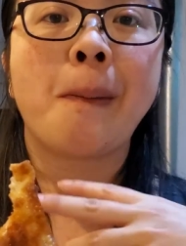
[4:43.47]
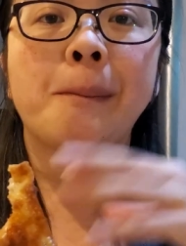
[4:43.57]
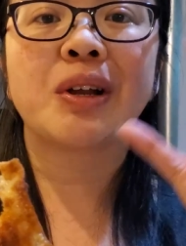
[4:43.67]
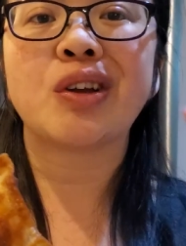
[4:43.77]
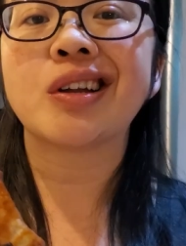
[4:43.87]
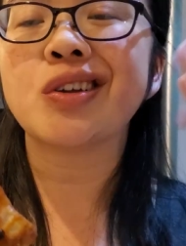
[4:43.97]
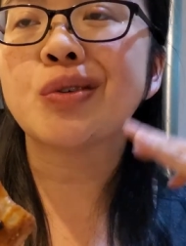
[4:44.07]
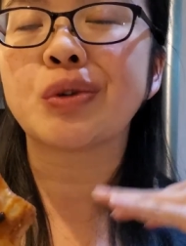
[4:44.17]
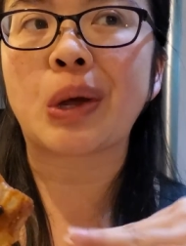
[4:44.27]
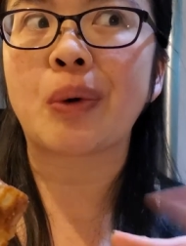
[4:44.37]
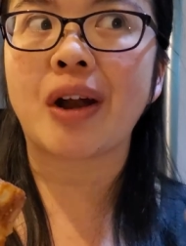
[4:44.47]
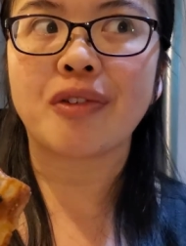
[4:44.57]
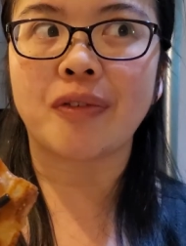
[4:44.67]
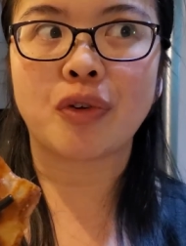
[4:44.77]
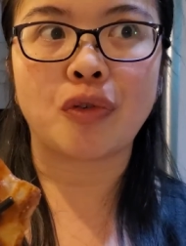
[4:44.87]
but you can use like whatever
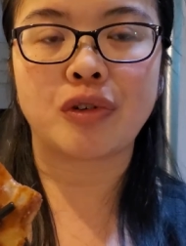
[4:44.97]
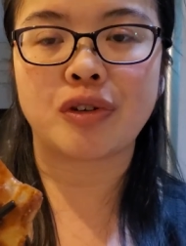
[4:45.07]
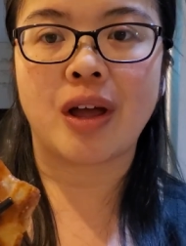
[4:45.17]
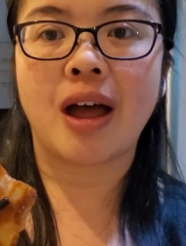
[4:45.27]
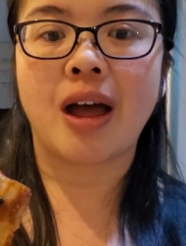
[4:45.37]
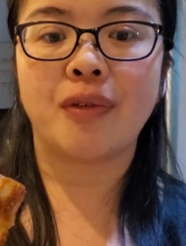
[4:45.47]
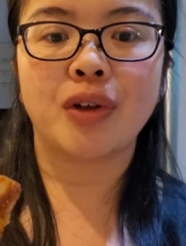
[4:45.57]
leftovers you have.